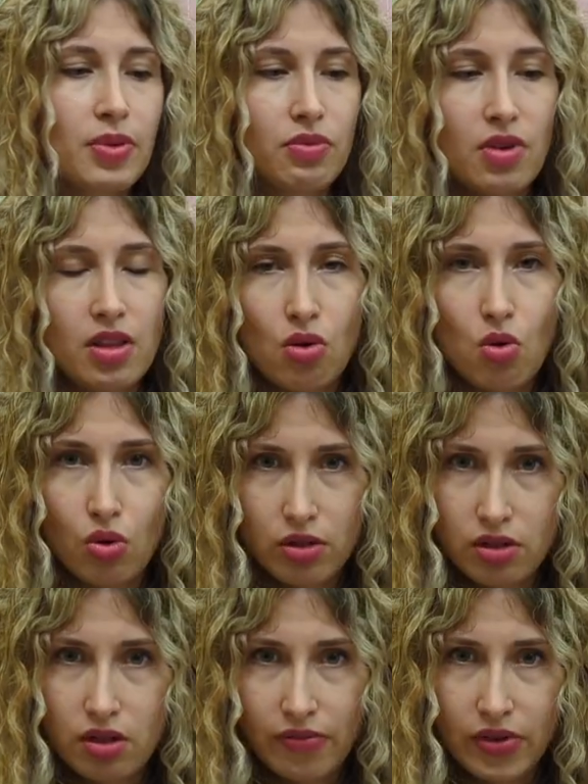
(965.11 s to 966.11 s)
but rather
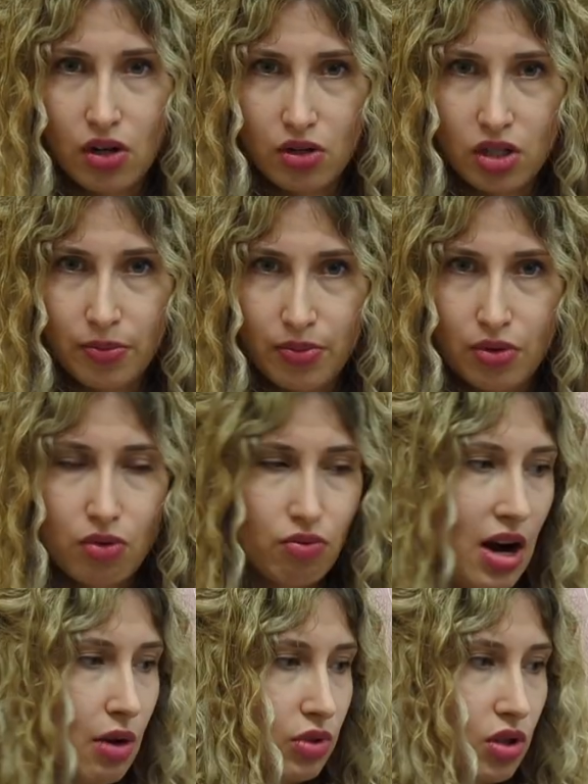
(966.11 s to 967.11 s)
holds the fingertip
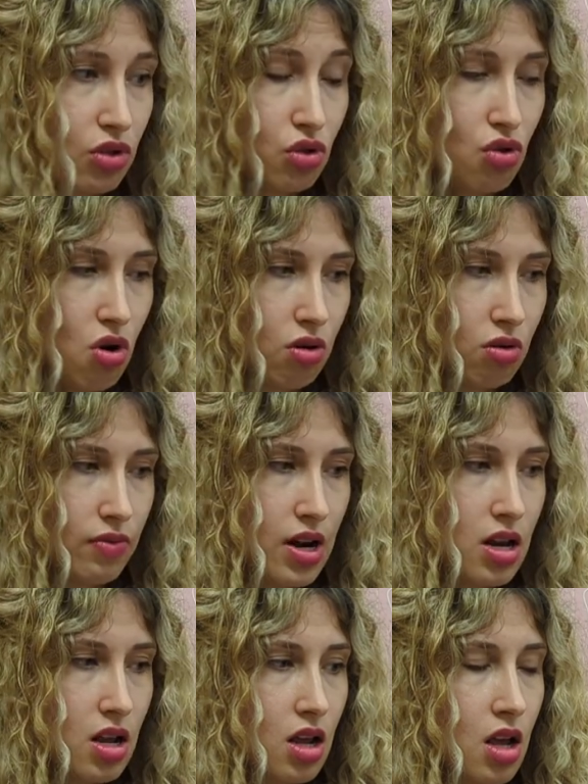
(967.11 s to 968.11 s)
rounded and strong, right?